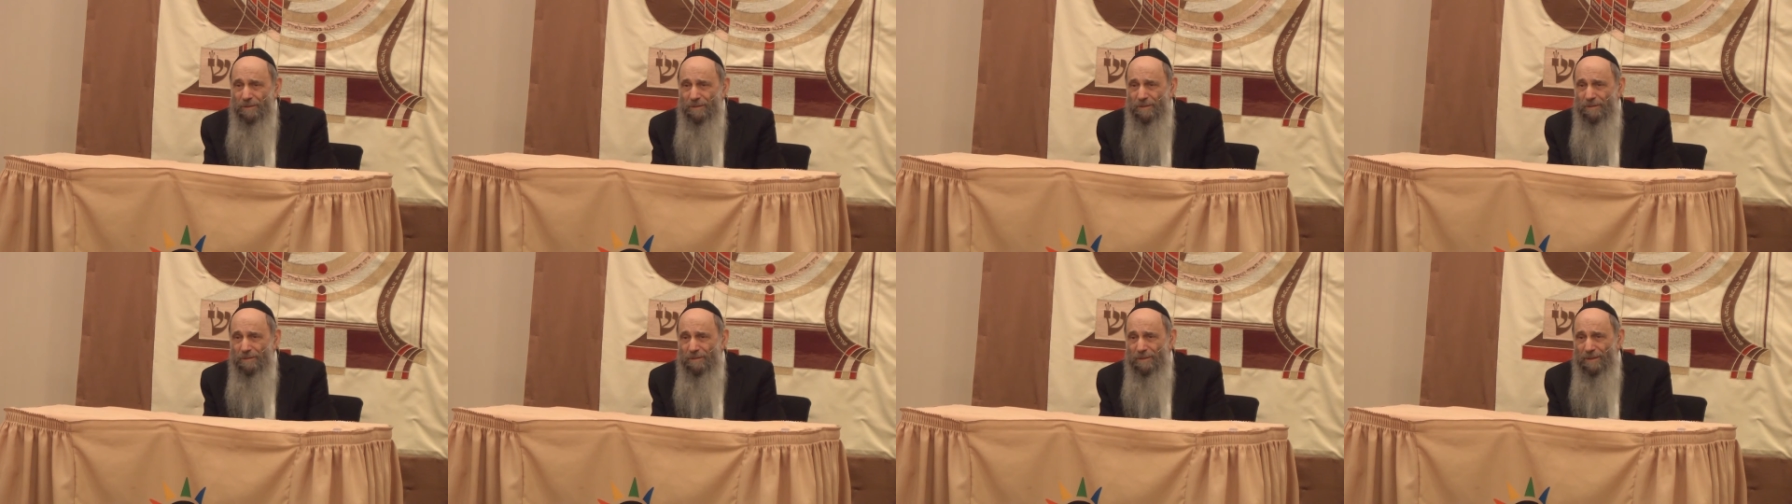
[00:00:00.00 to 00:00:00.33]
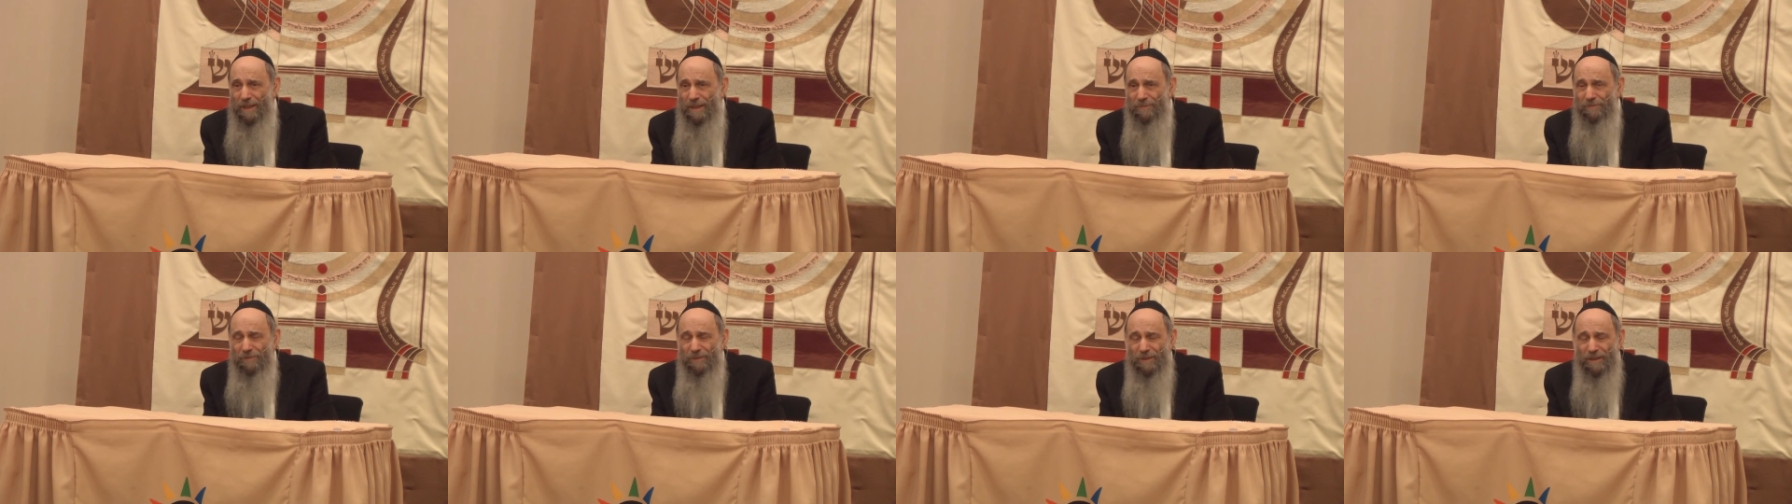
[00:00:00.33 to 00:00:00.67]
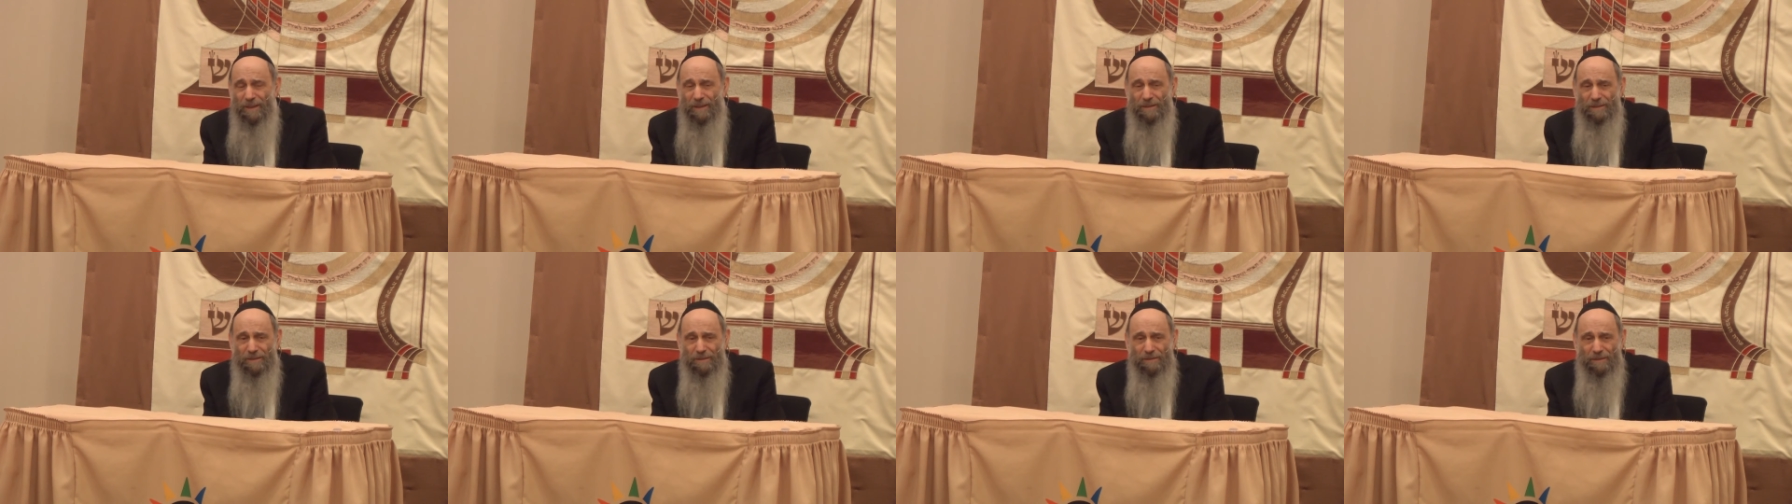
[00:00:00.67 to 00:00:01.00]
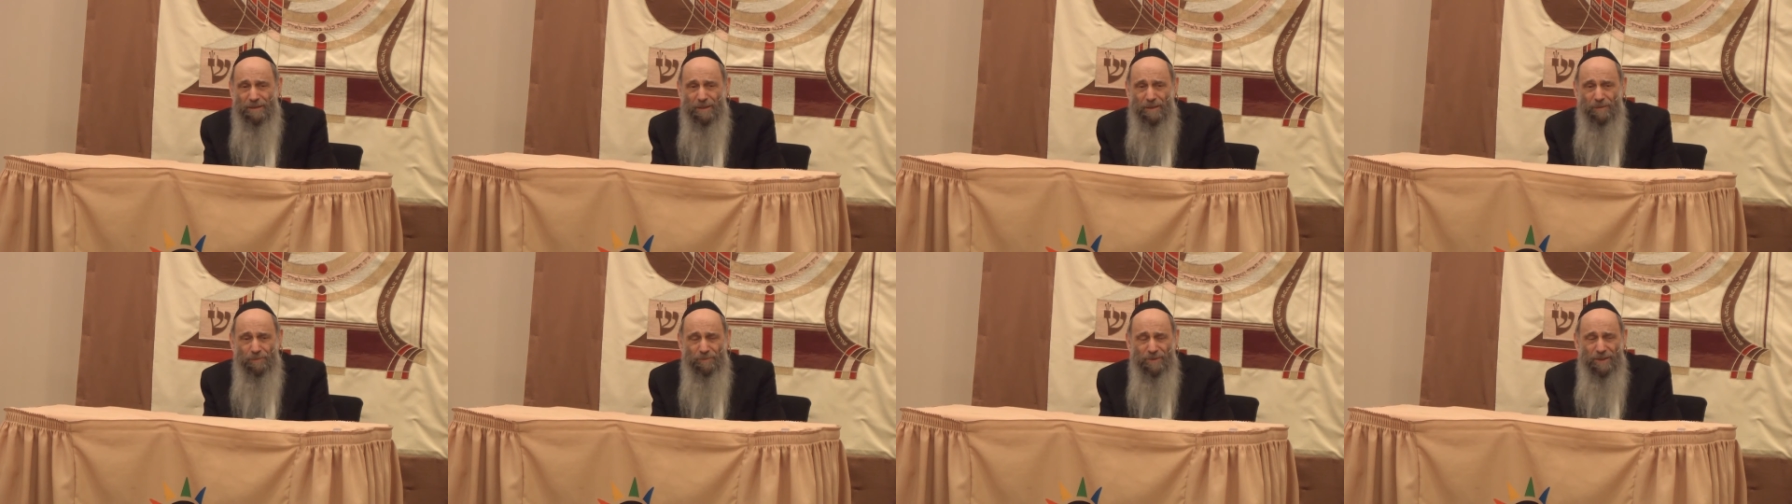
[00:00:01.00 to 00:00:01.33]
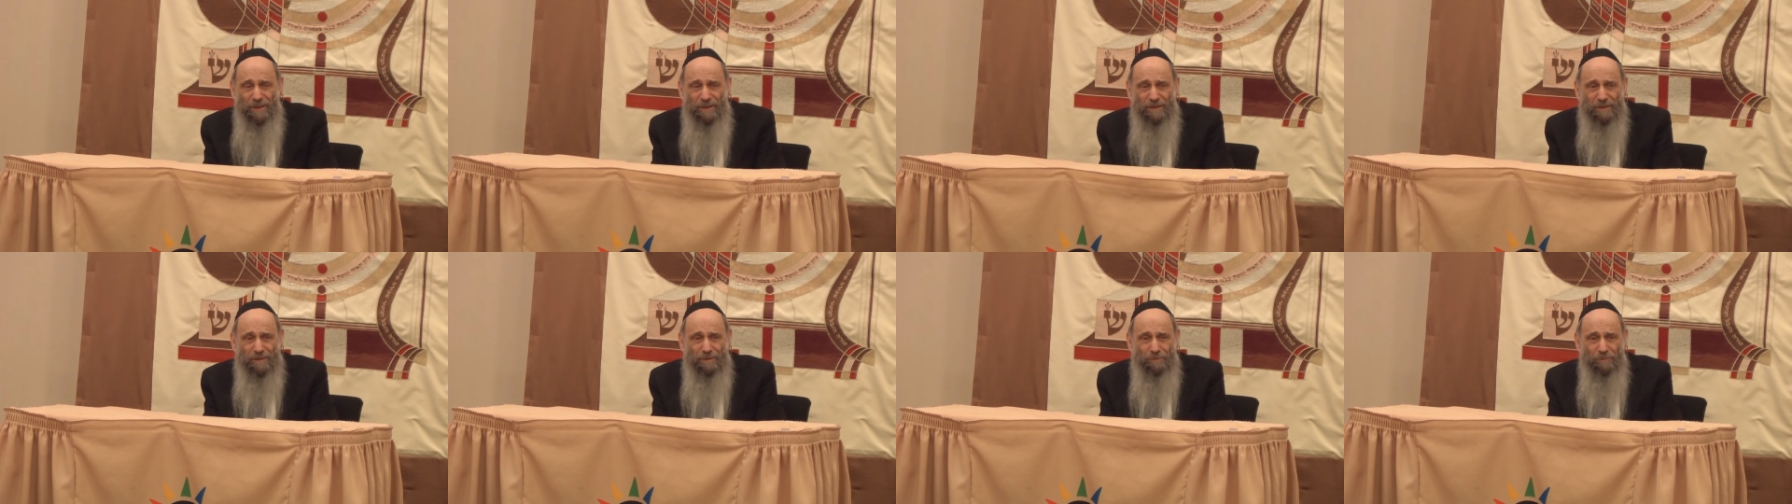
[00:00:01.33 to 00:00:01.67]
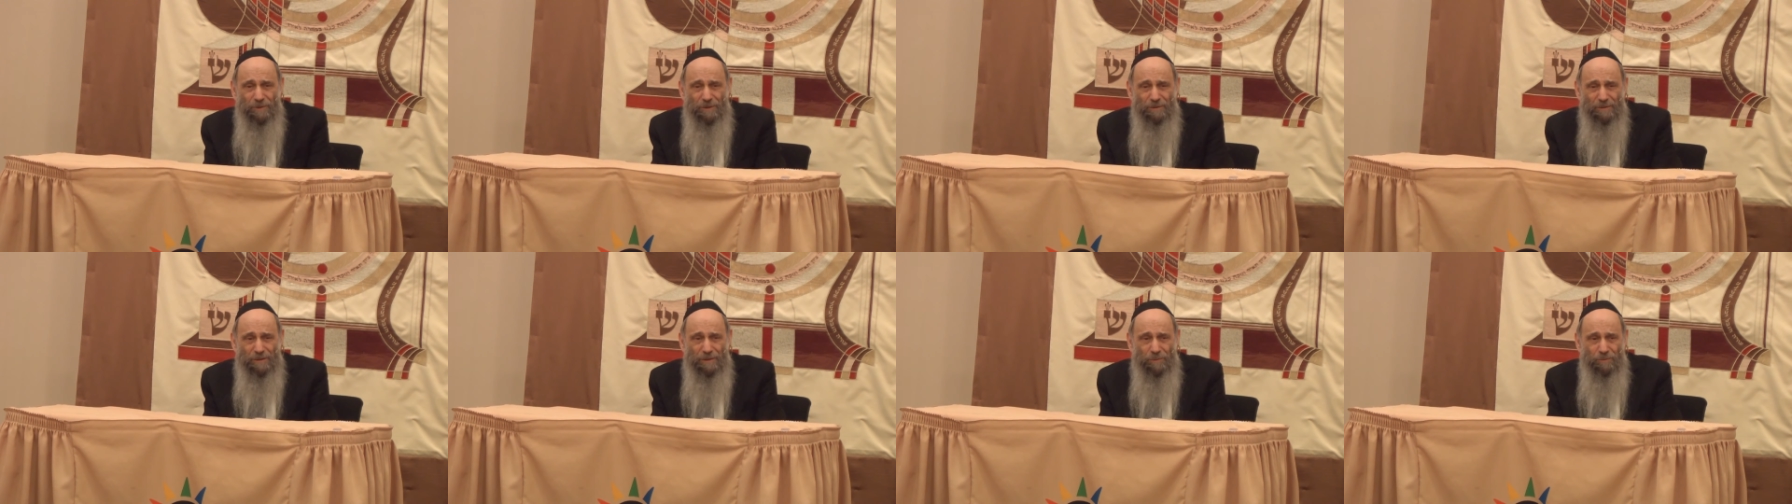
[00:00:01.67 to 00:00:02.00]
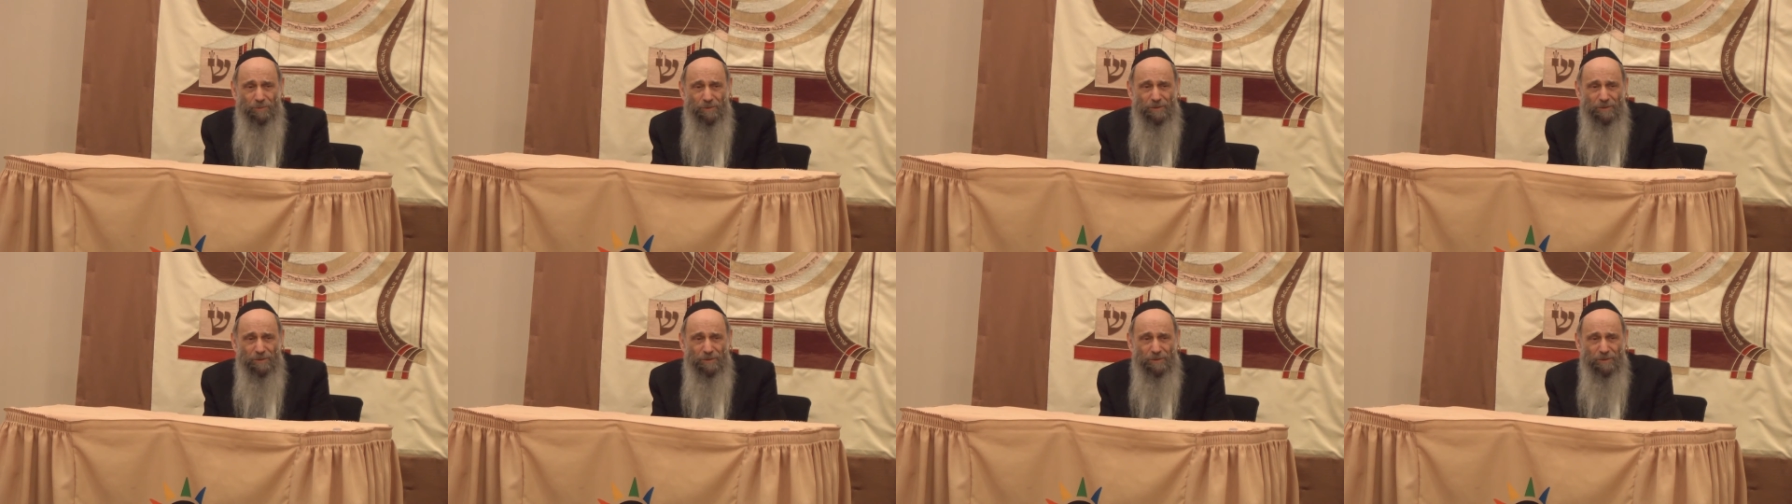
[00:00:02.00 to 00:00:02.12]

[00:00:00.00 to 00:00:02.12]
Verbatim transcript: their lifeline, they'll keep a commun